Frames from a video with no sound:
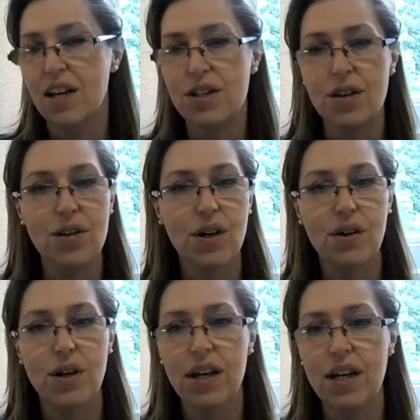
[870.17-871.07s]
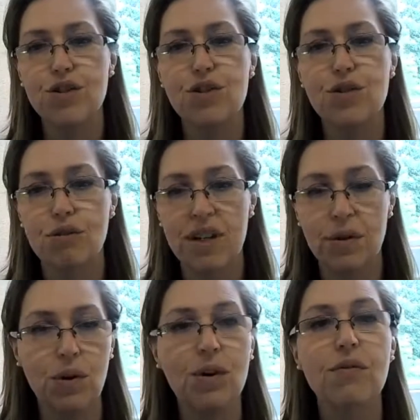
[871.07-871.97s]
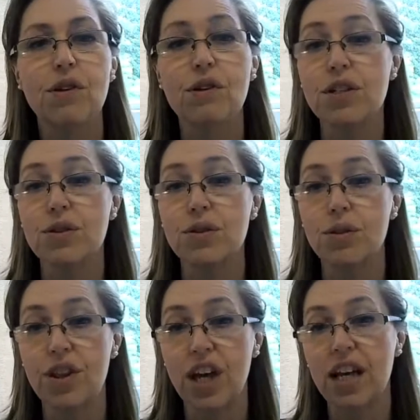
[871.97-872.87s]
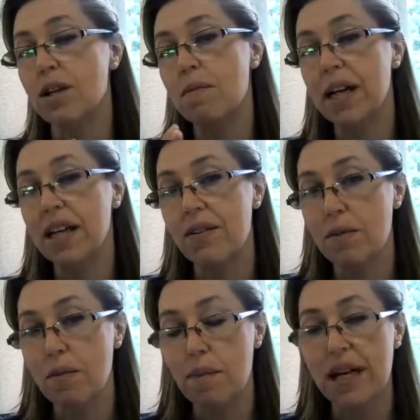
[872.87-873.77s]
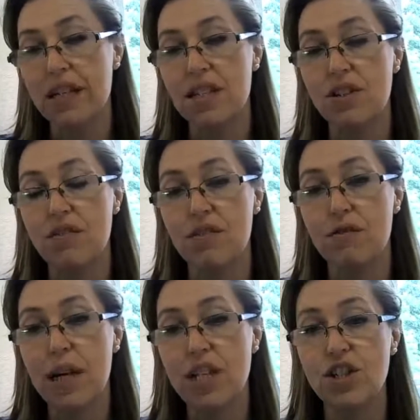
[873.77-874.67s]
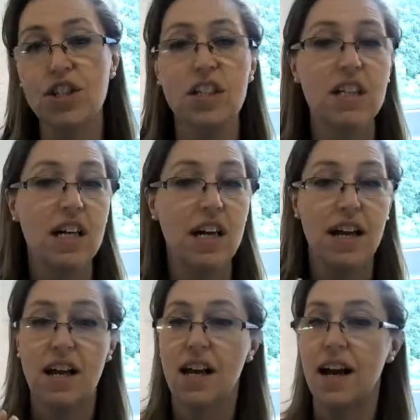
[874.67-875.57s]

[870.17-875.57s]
So, a historian will look for critical thinking. You might give them a passage of information,